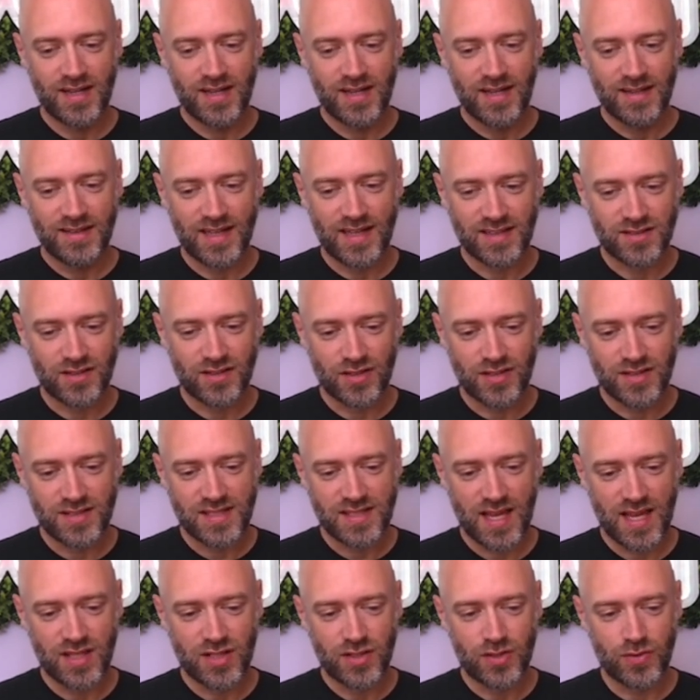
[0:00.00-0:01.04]
that's going to
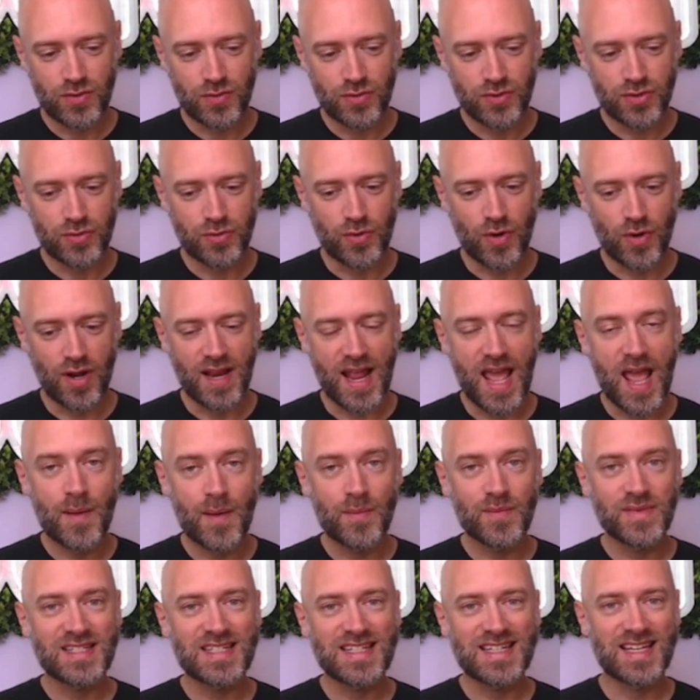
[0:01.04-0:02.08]
take you to an
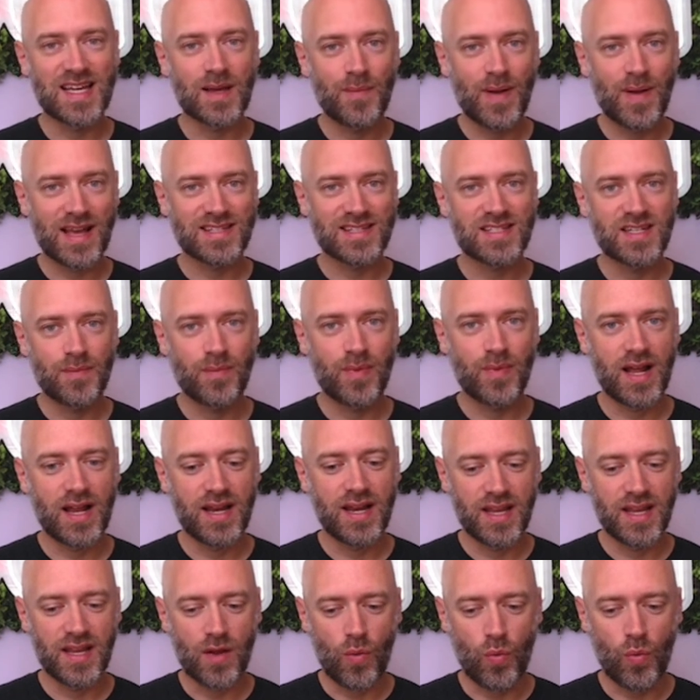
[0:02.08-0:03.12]
empty capacity
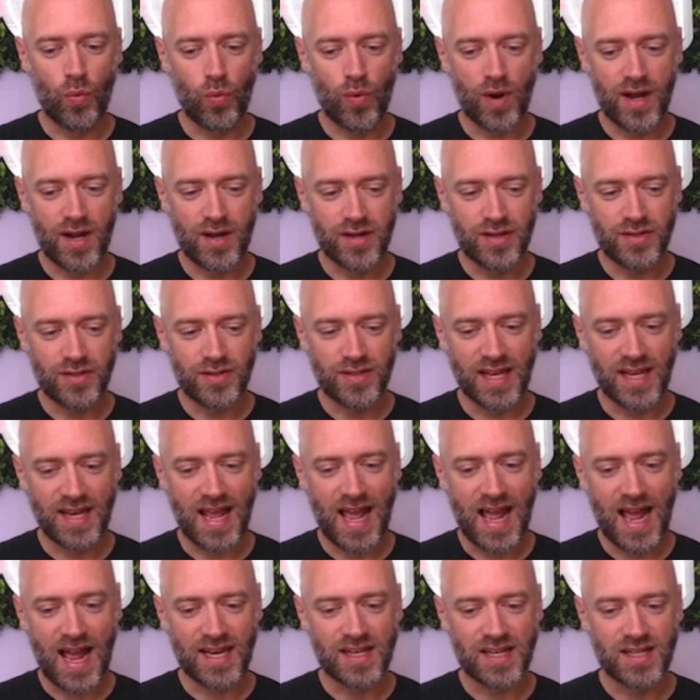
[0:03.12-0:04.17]
planning where you can
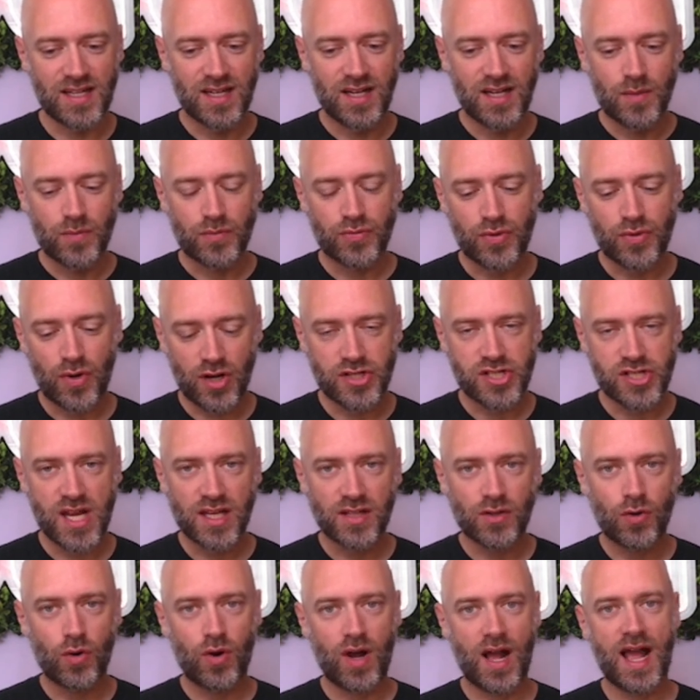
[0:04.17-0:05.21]
add project
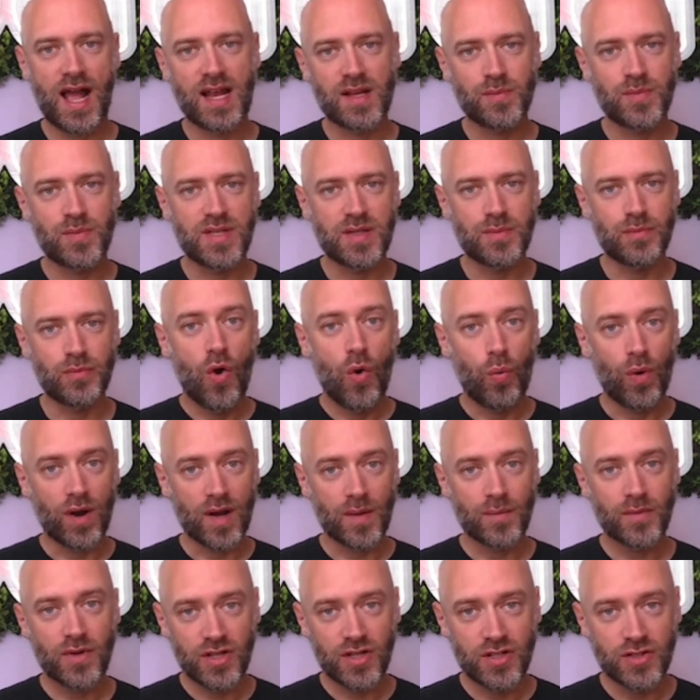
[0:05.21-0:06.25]
or add people. What I'm
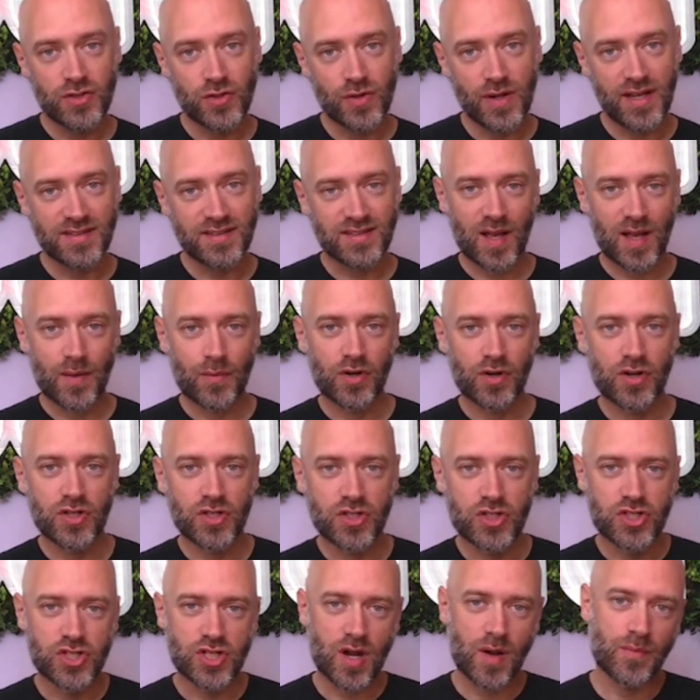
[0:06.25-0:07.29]
going to do is I'm going to
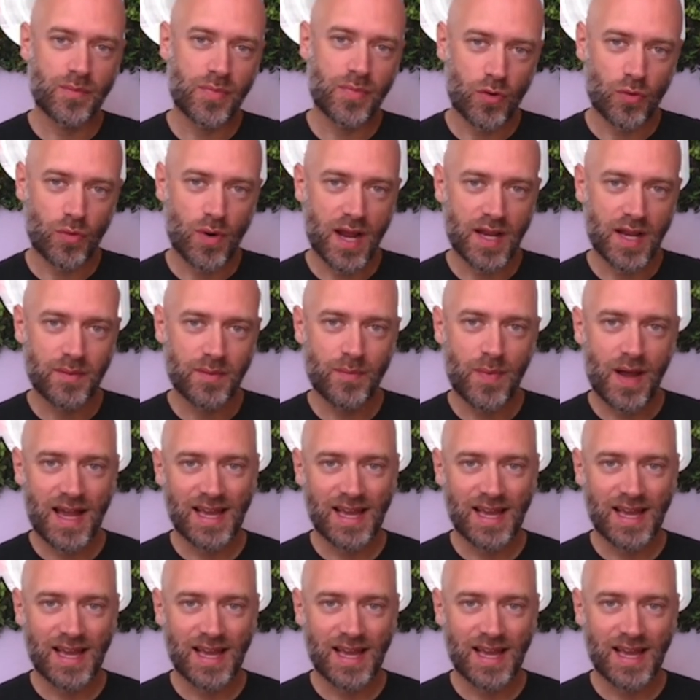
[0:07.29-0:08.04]
jump right back